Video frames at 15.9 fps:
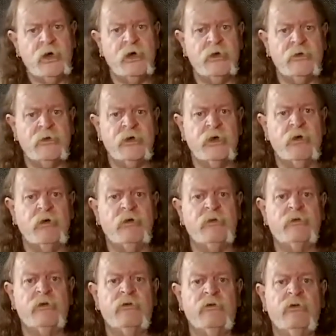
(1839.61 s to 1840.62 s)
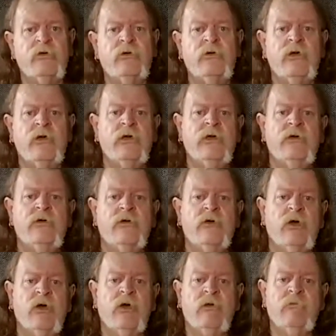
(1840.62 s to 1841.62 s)
either going through or, or
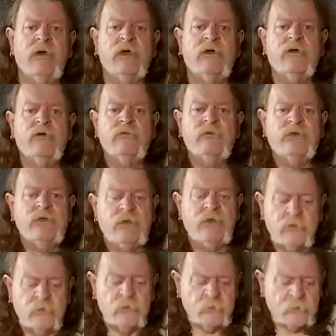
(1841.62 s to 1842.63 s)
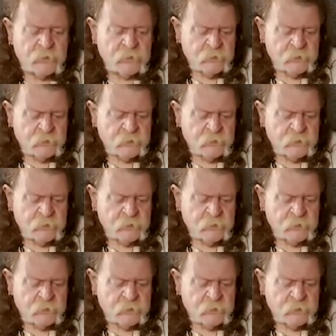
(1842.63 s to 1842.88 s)
going back up to York